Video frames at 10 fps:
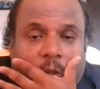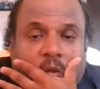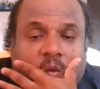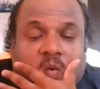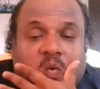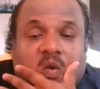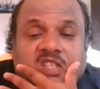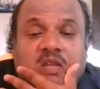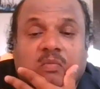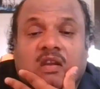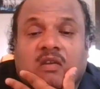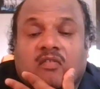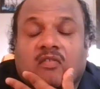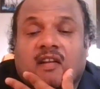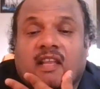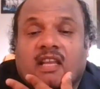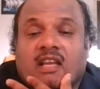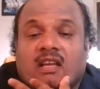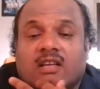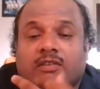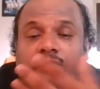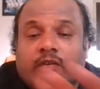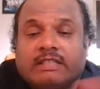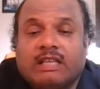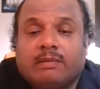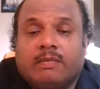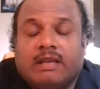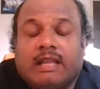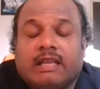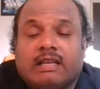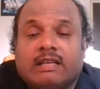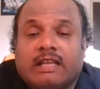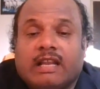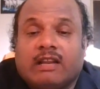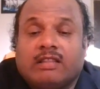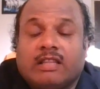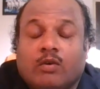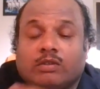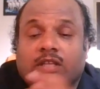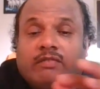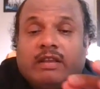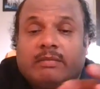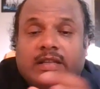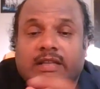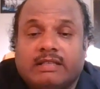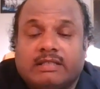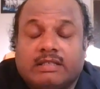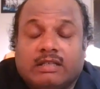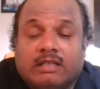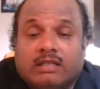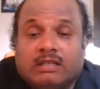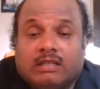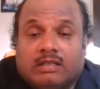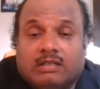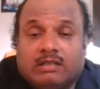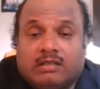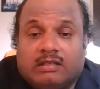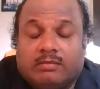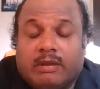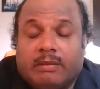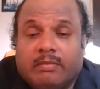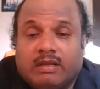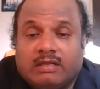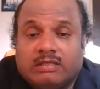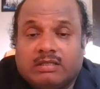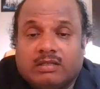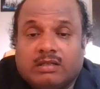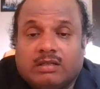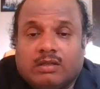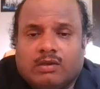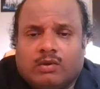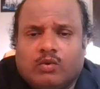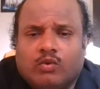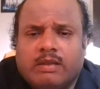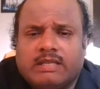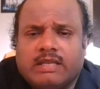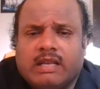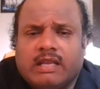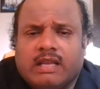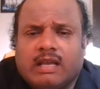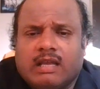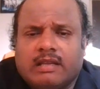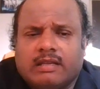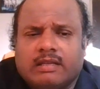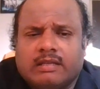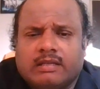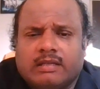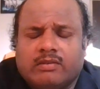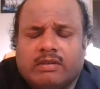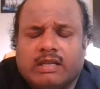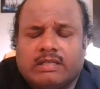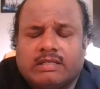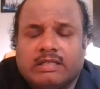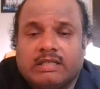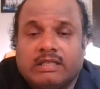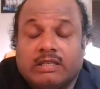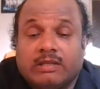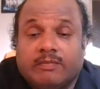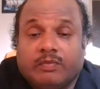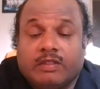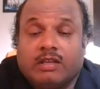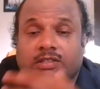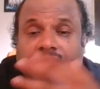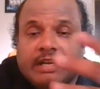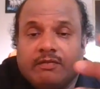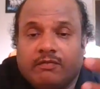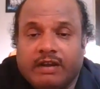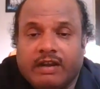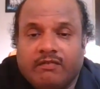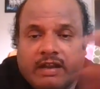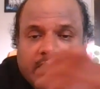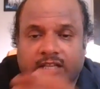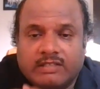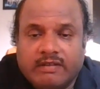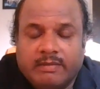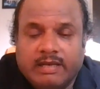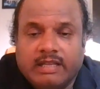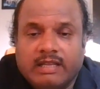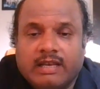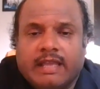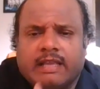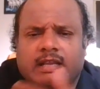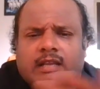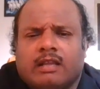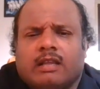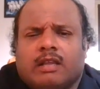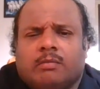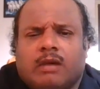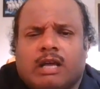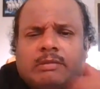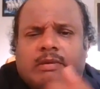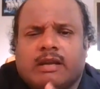So assume that we will take a few example, like there are 1,000 families, members, who basically are, you can say, the freedom fighters family, like Mahatma